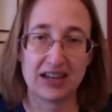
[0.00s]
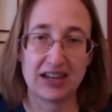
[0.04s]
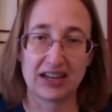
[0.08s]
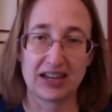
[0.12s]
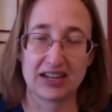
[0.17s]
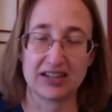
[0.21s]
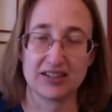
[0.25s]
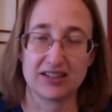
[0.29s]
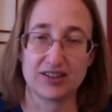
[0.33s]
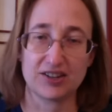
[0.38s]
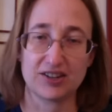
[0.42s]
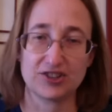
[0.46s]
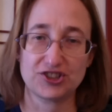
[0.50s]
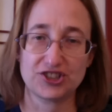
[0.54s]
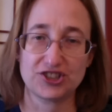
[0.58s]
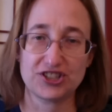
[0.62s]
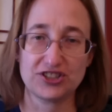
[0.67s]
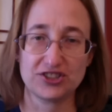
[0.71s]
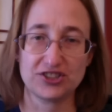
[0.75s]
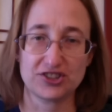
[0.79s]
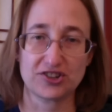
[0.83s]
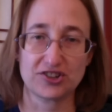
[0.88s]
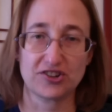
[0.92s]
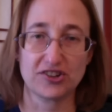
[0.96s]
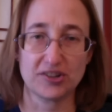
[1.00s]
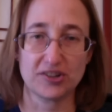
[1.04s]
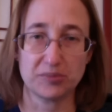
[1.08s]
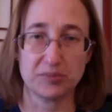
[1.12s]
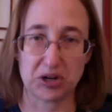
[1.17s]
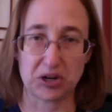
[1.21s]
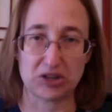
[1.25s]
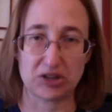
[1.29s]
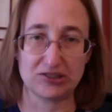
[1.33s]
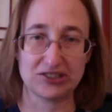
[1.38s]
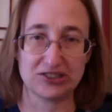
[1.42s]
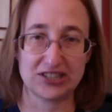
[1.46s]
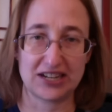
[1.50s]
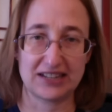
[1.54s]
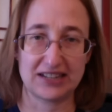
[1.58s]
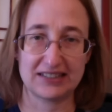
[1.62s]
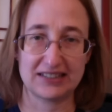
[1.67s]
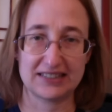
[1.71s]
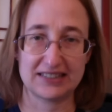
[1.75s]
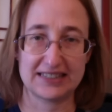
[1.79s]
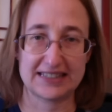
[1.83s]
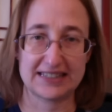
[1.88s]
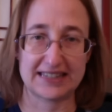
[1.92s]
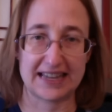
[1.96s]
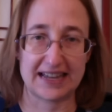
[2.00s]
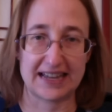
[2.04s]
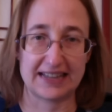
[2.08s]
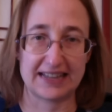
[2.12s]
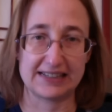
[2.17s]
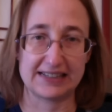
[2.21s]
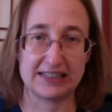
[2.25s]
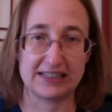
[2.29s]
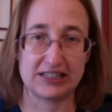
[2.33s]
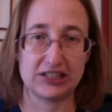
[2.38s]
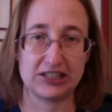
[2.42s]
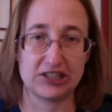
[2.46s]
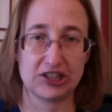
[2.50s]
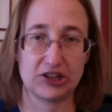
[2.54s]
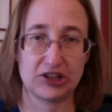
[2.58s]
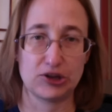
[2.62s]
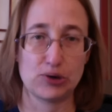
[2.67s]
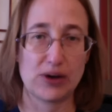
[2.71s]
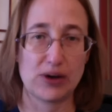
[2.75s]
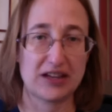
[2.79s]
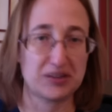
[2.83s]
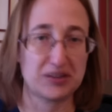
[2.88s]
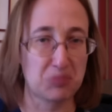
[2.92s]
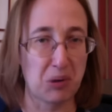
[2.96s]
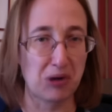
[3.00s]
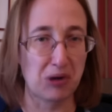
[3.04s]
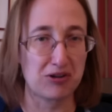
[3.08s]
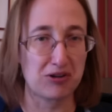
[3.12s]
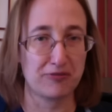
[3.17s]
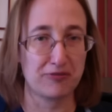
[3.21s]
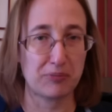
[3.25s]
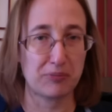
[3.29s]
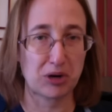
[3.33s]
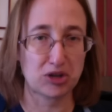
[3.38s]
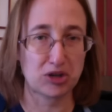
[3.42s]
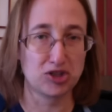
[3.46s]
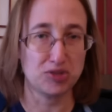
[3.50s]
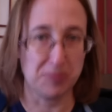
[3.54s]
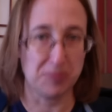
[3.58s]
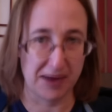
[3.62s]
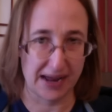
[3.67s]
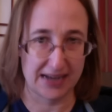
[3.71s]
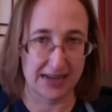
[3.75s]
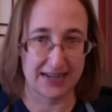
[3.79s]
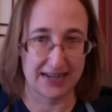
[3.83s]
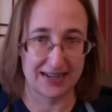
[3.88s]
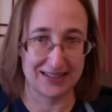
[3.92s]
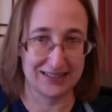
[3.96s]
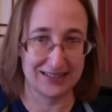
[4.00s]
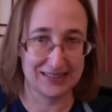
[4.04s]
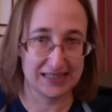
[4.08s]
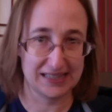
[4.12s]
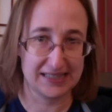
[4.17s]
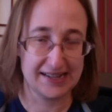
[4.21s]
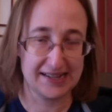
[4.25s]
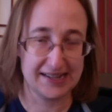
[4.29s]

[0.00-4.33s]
And she started March and said, you know, as part of March Madness,